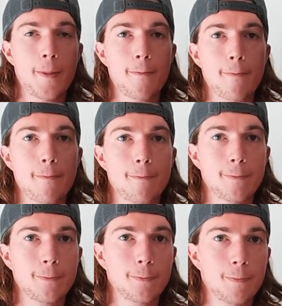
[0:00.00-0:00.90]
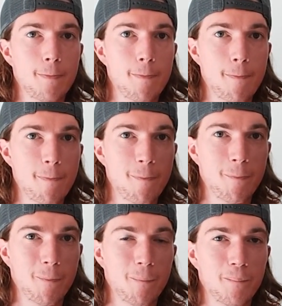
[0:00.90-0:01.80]

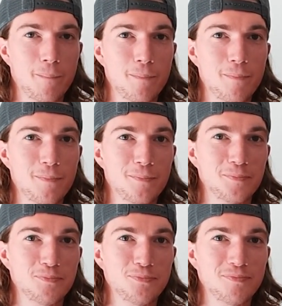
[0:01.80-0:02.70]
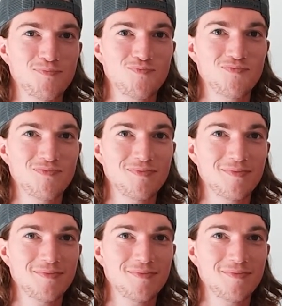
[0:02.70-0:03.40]
[no speech]